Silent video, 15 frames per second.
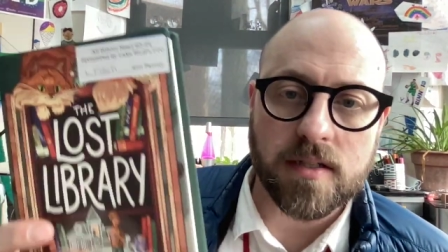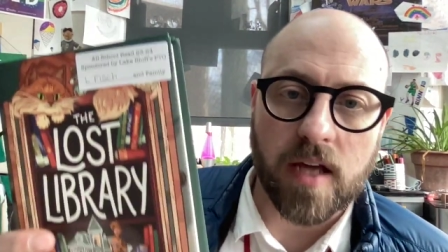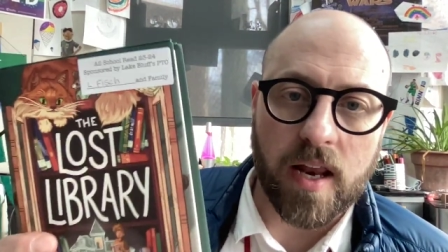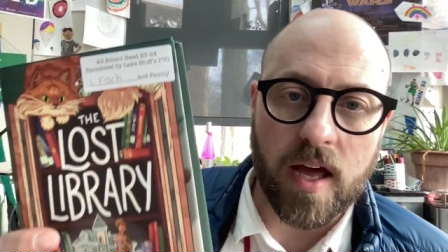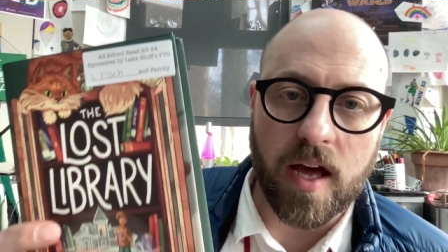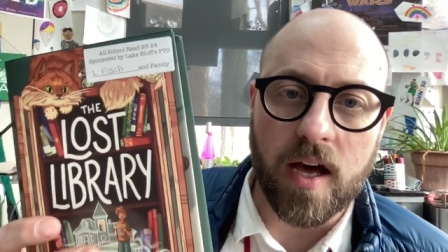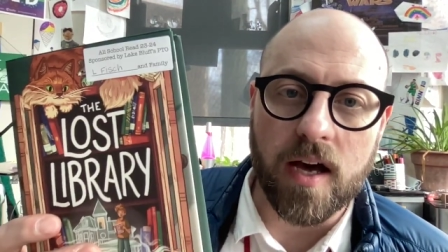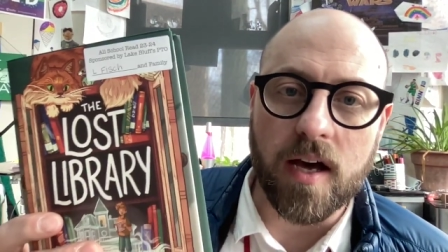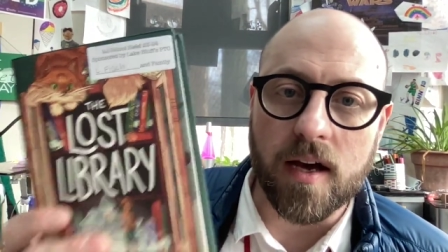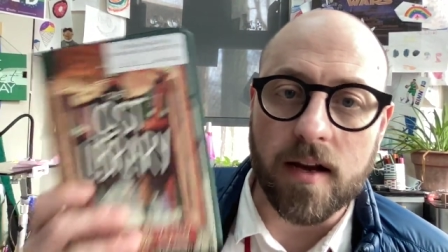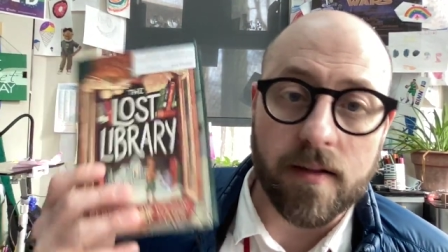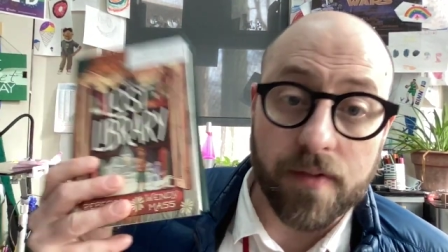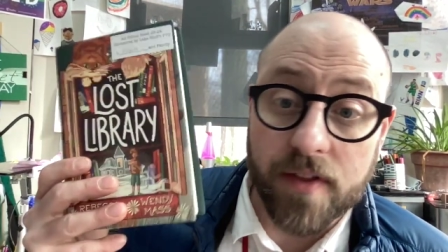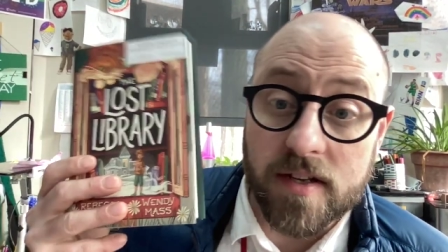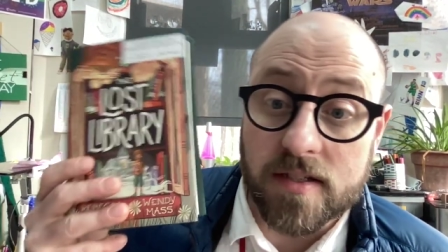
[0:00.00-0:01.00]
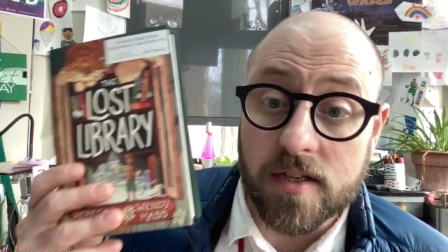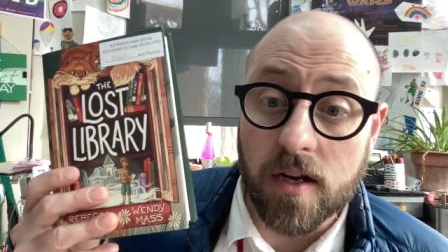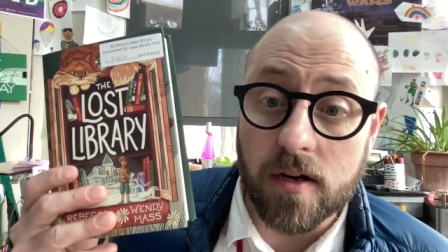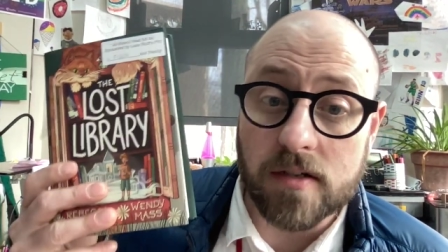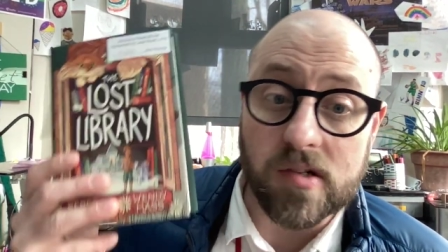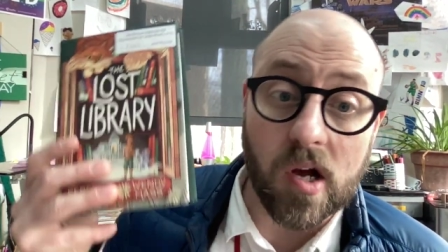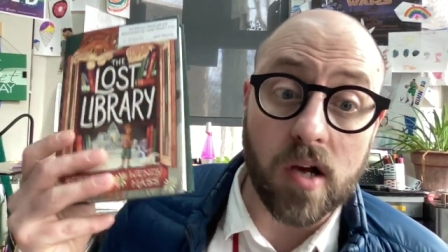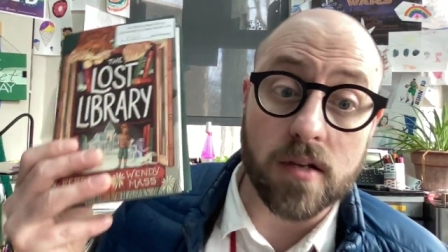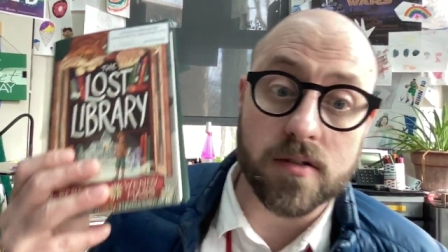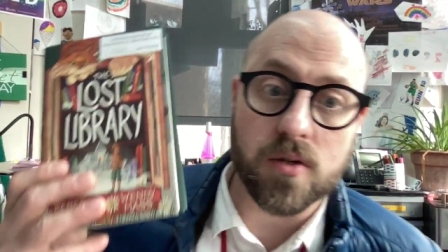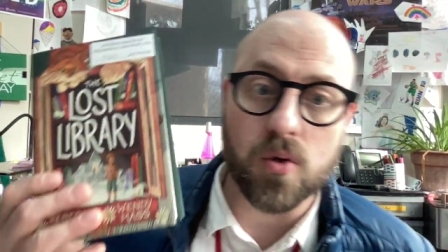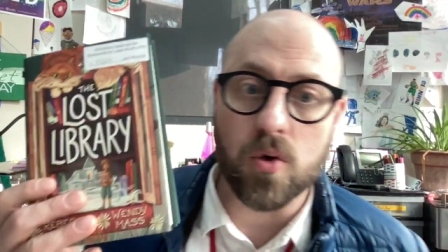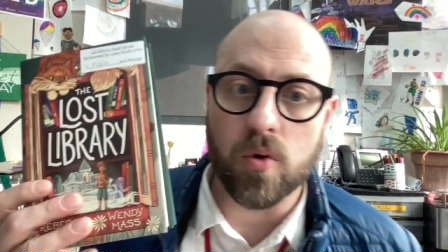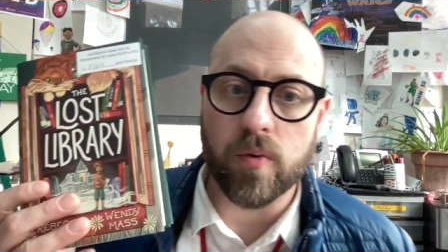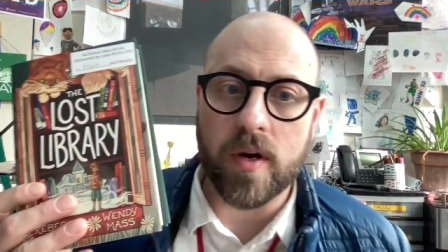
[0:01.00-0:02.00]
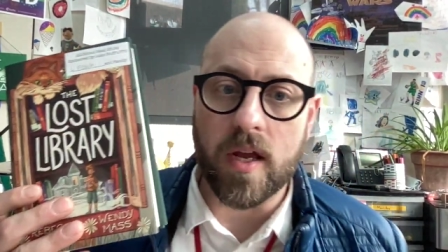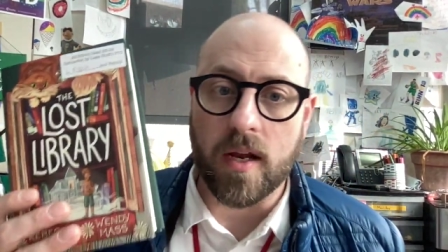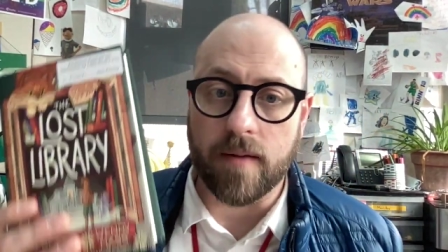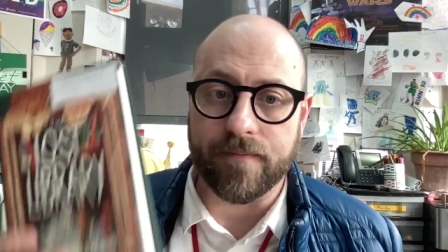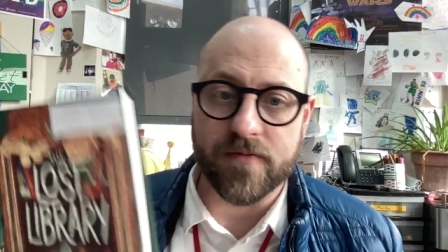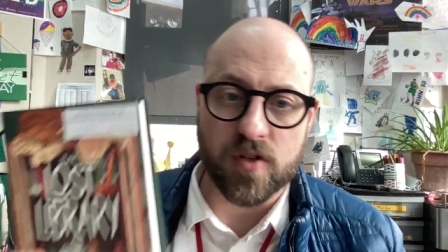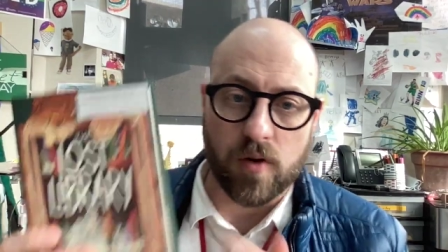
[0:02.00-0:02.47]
ta-da, this year's all-school read.